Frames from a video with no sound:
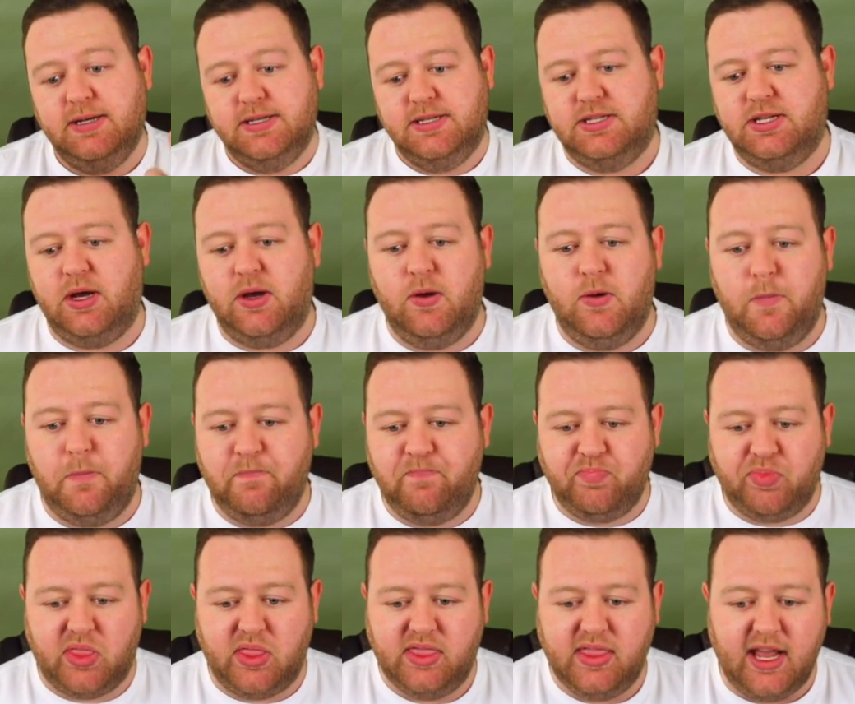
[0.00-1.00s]
So
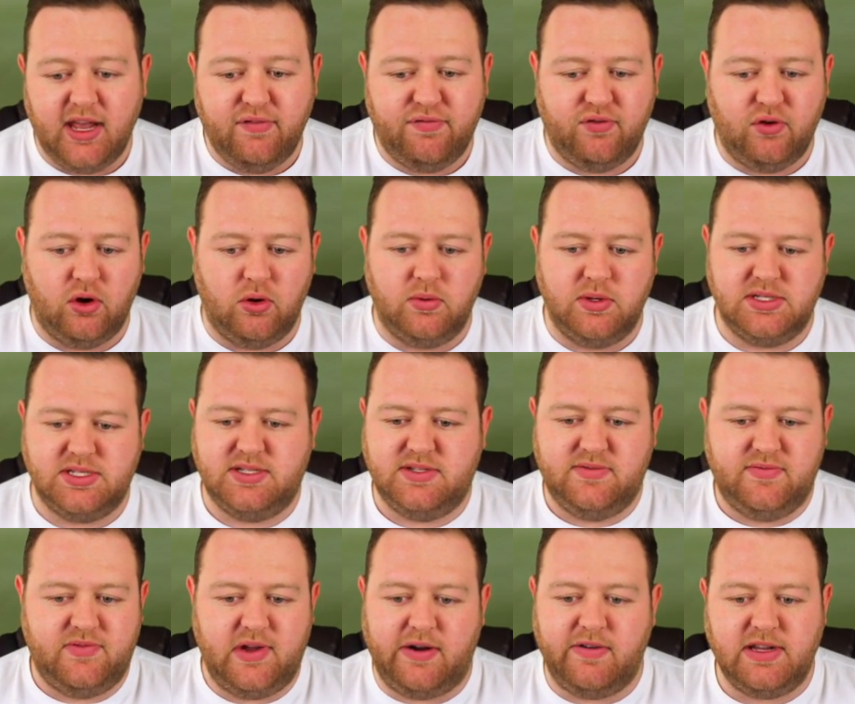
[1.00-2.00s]
Day 4
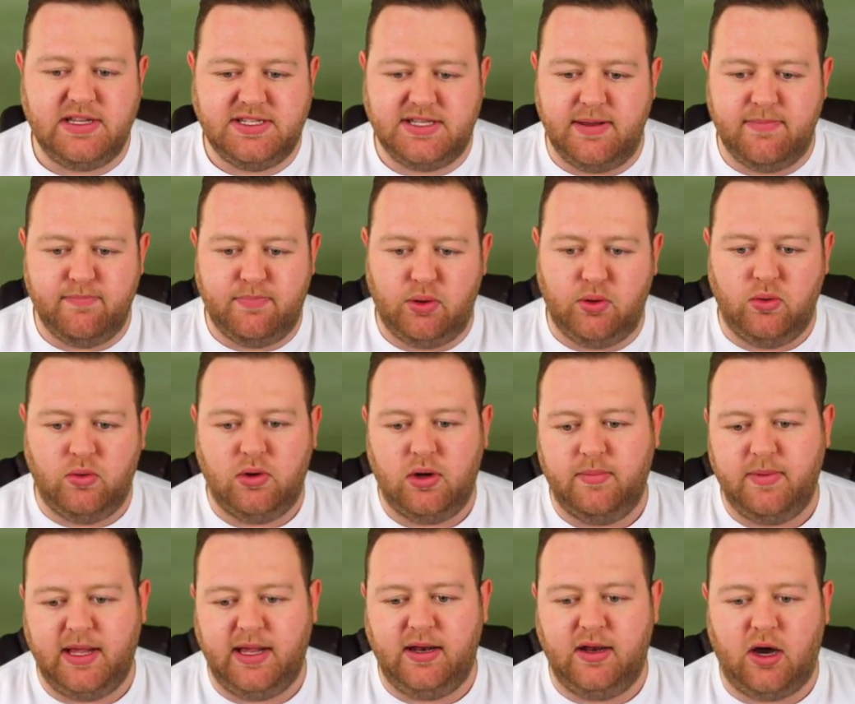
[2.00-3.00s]
was very simple. I
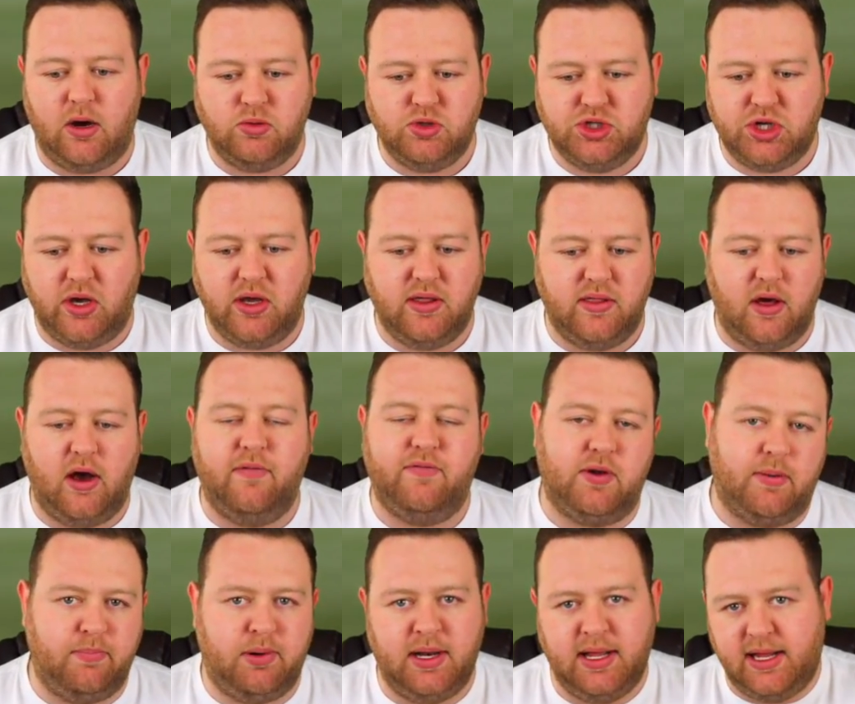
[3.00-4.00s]
mean, I'll show you that I've
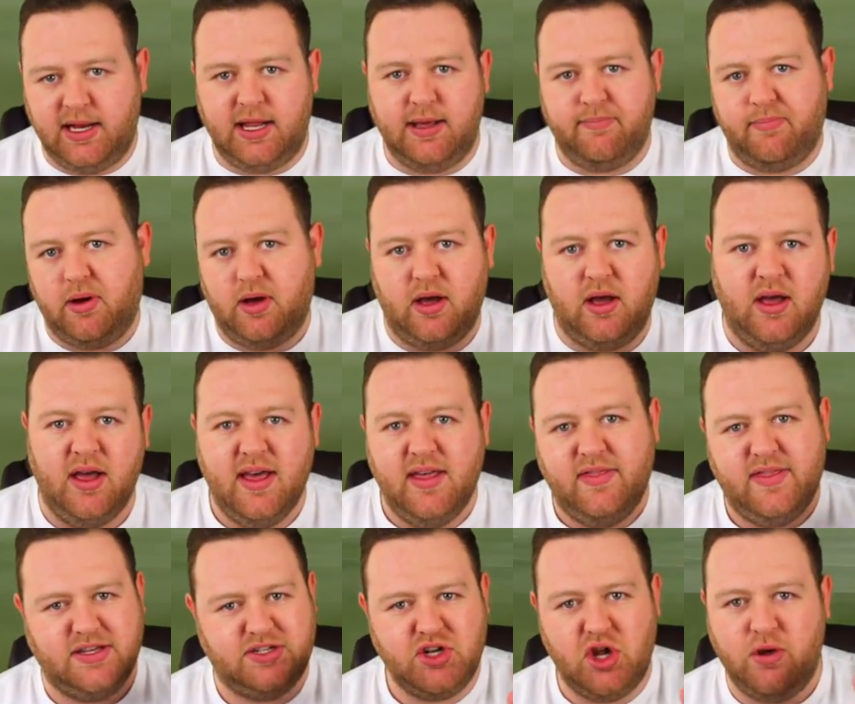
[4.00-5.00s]
completed it, but
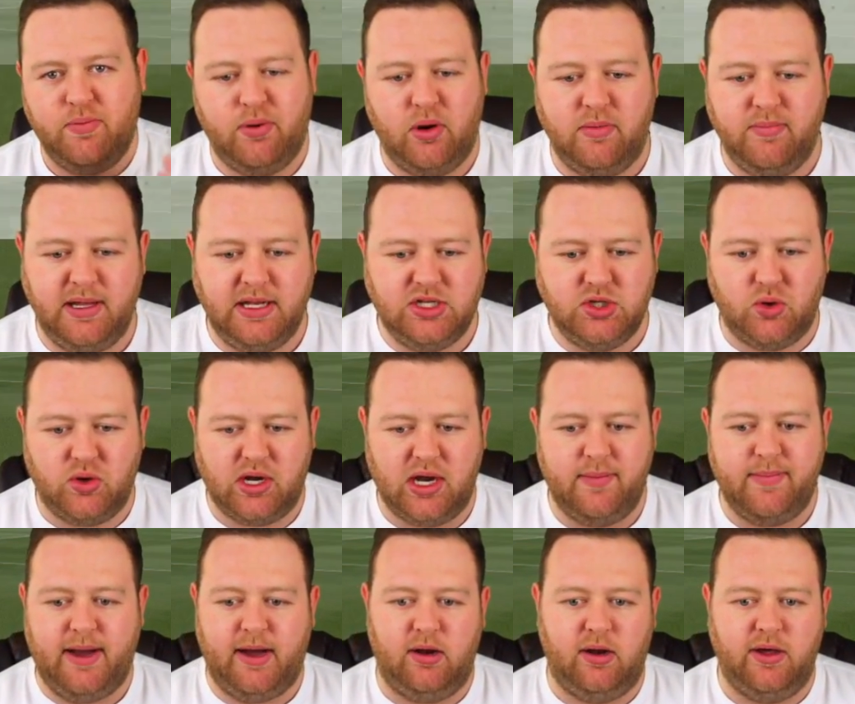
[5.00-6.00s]
there's no point me talking
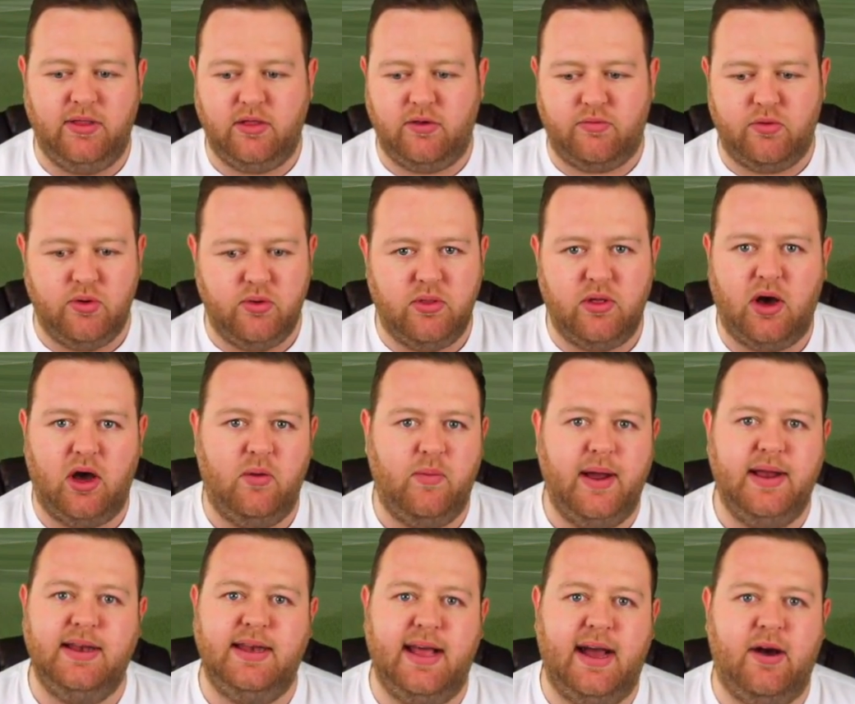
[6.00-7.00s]
about like the route that I
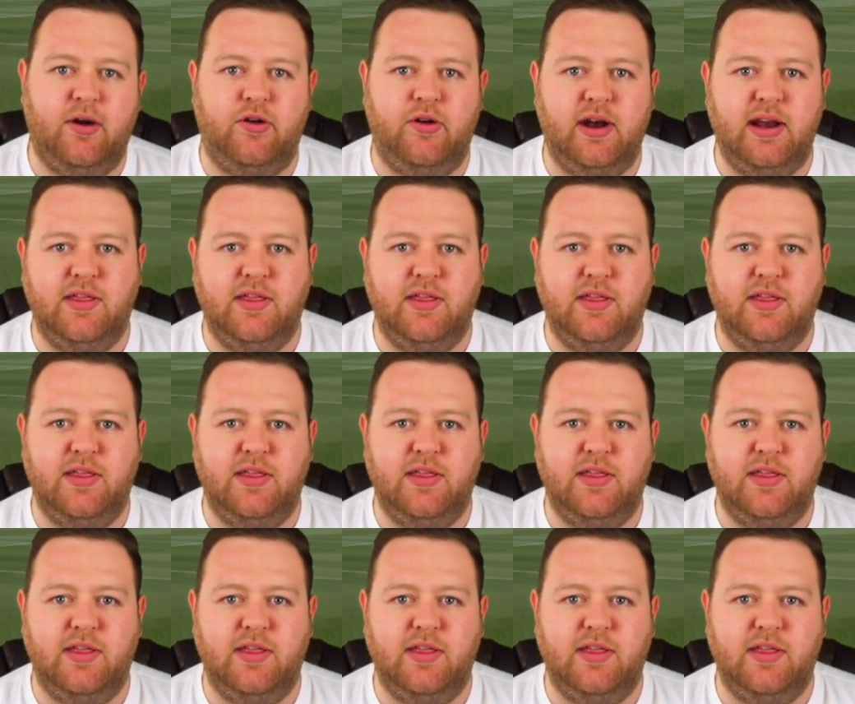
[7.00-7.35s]
went down or